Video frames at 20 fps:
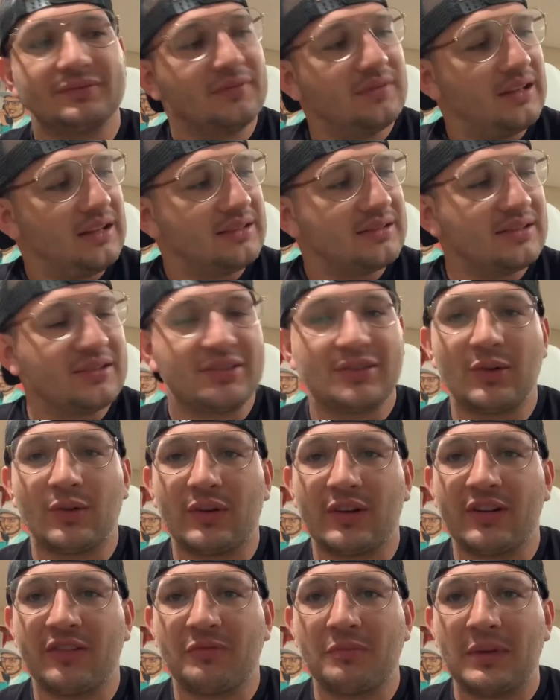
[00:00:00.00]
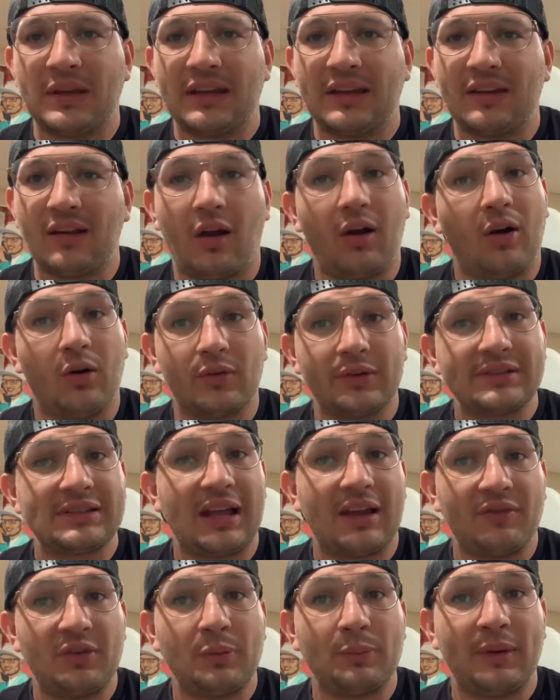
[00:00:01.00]
That's a story of me always
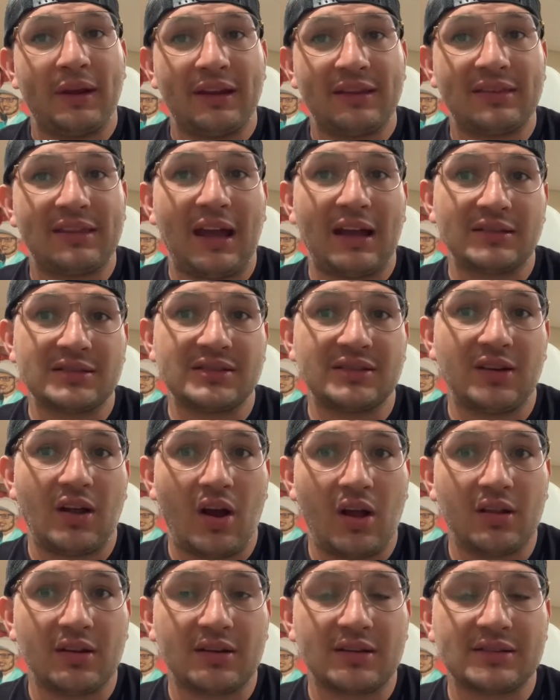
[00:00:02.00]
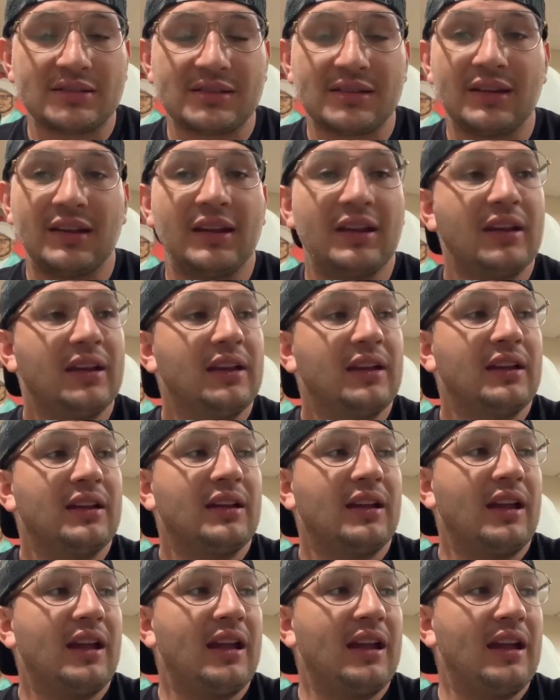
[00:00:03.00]
having to pay $1,000.
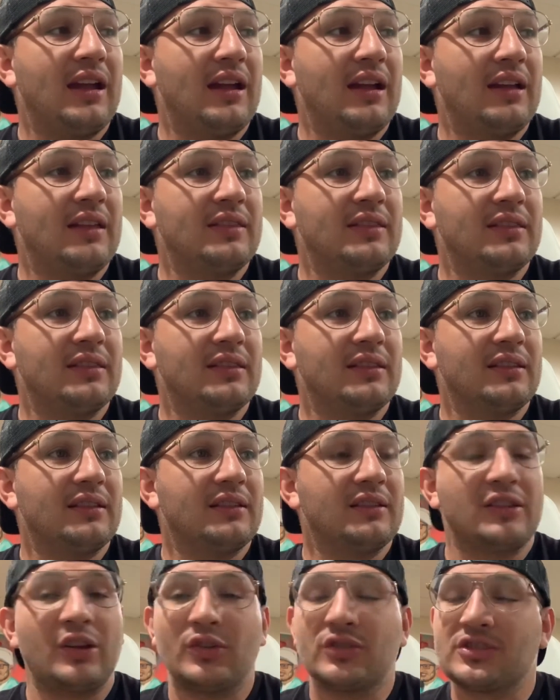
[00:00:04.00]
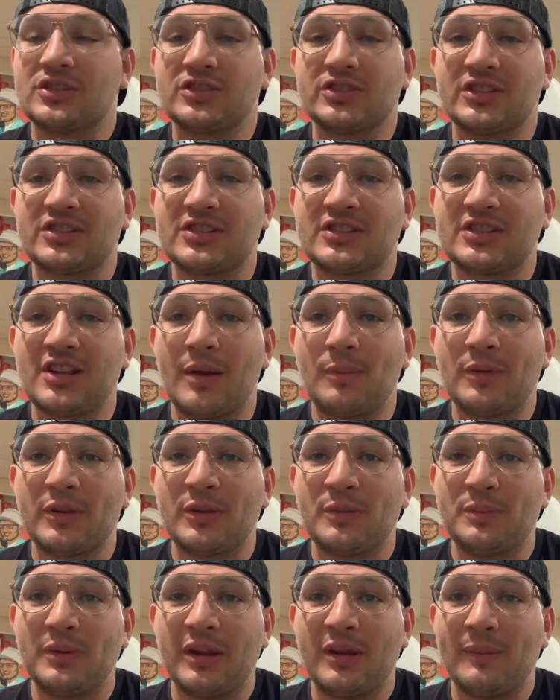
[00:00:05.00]
And those are just some of the
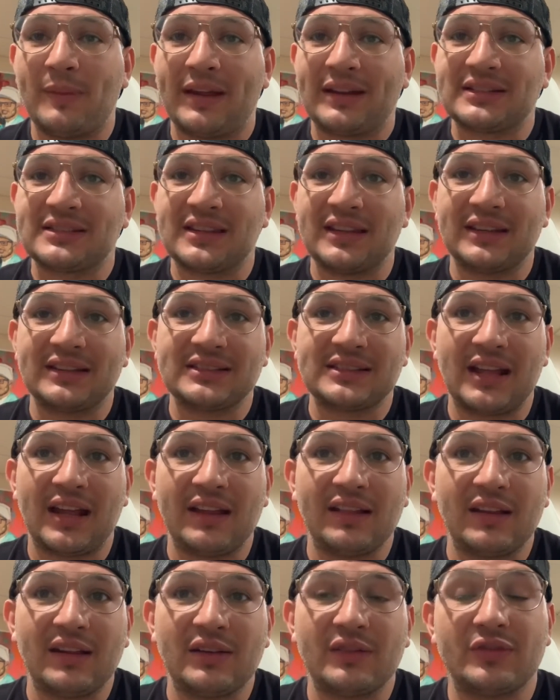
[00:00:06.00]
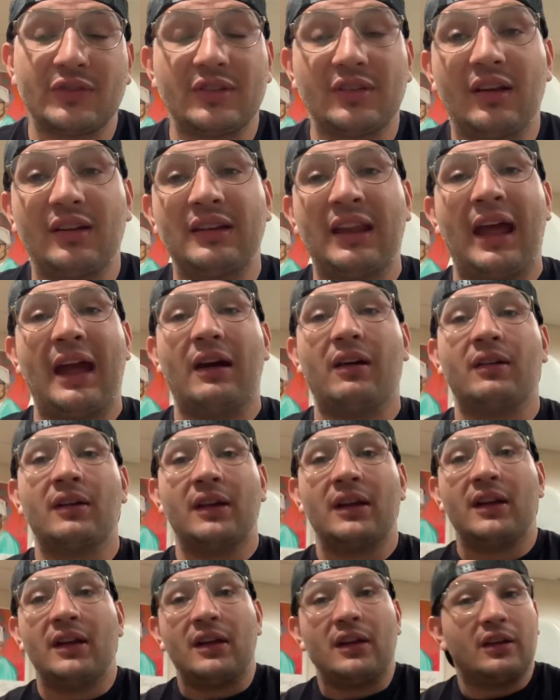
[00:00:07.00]
BMX things that I lived. Now,
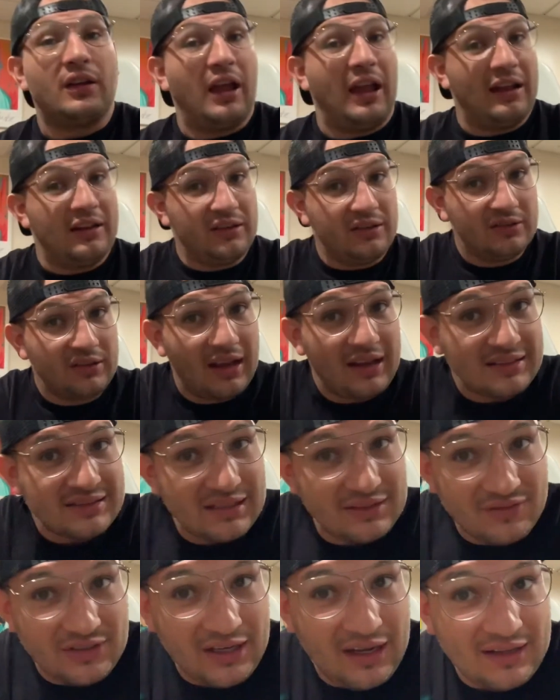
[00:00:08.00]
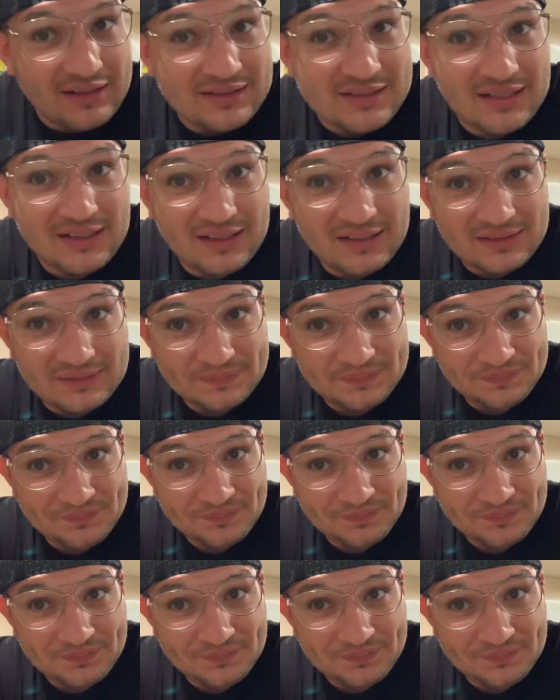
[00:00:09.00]
any of you guys ever got a ticket?